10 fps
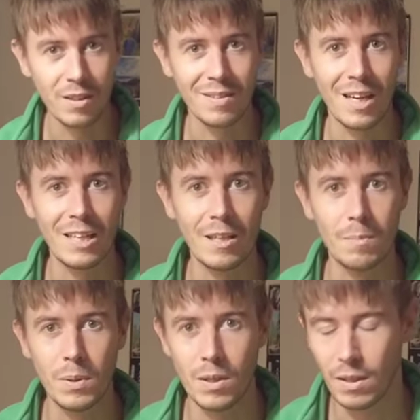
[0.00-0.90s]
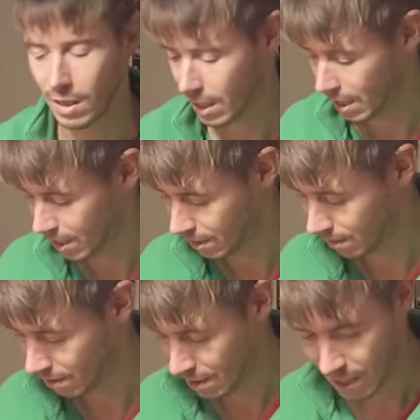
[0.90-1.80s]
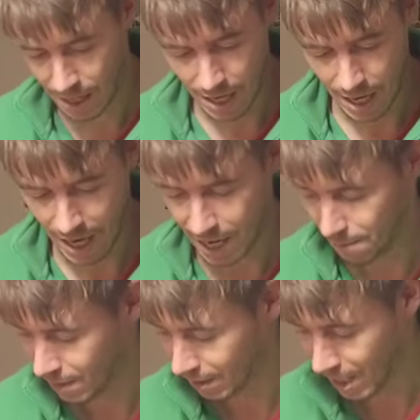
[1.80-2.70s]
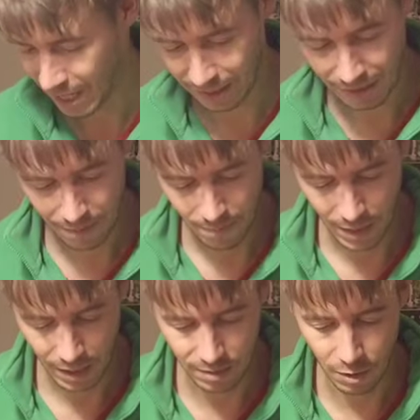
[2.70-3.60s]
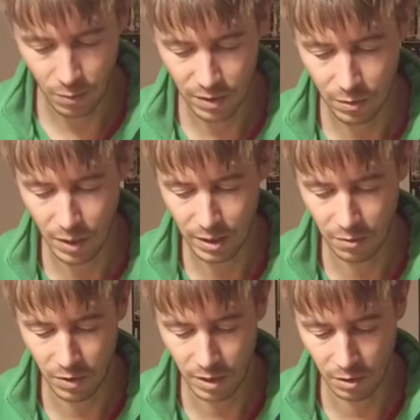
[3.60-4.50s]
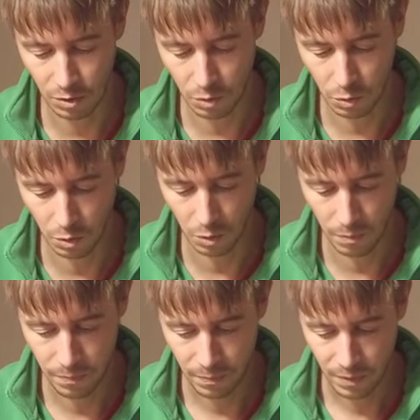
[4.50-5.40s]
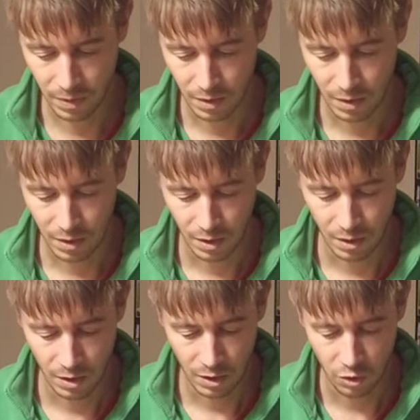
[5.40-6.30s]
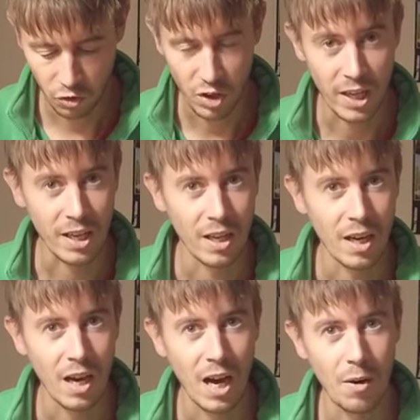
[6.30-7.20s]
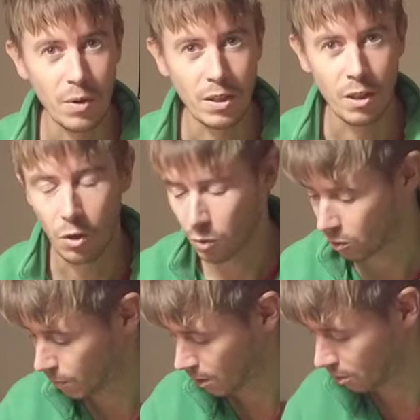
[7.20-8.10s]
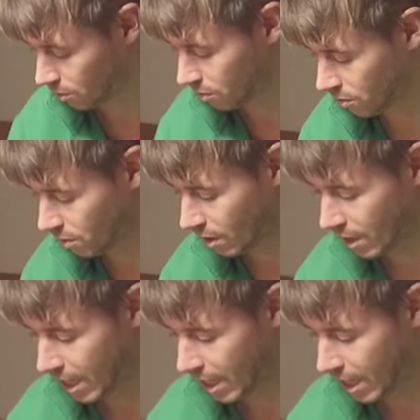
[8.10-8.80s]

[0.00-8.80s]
it's edible, and I'm glad. It's always quite difficult to check how it looks because